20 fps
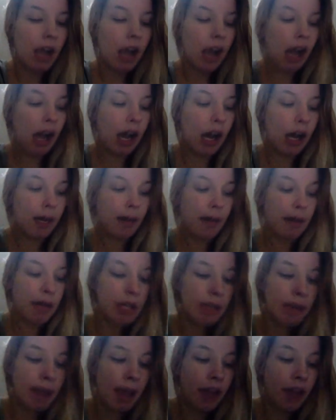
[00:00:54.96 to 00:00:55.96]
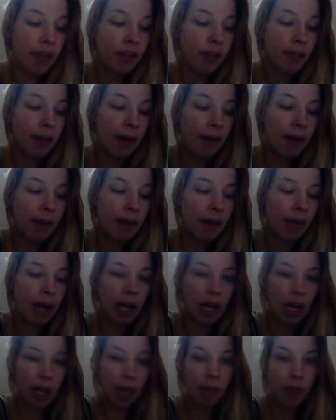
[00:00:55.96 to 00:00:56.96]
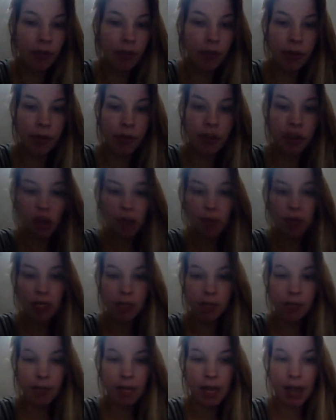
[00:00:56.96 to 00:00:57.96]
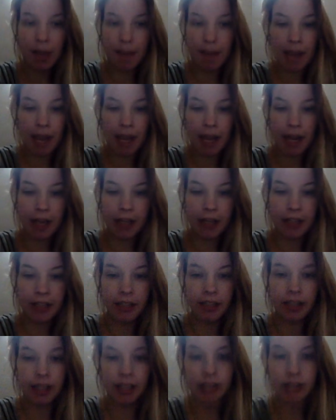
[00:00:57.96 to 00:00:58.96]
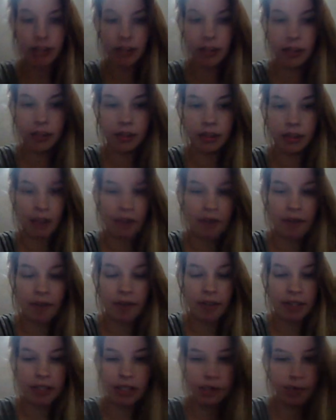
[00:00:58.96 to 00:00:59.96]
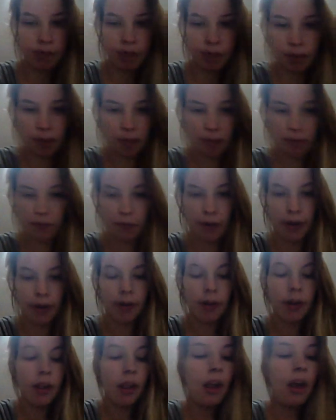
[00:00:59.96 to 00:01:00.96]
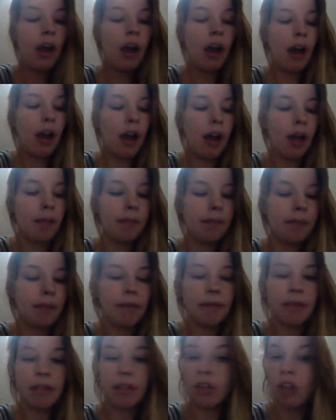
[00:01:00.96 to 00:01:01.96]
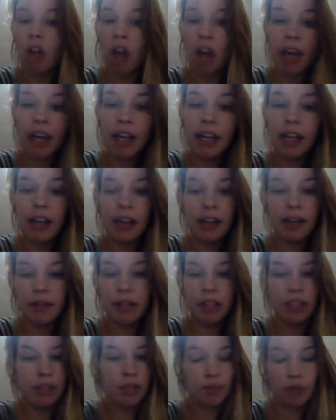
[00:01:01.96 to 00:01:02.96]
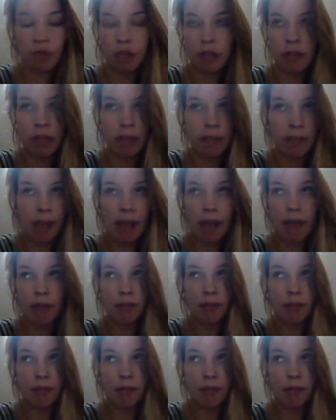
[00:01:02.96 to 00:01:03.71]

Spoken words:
I went to the bathroom, and when I got up, there was so much blood, I panicked. Like, I've never seen so much blood before. It was clotted, and it was just really, really bad.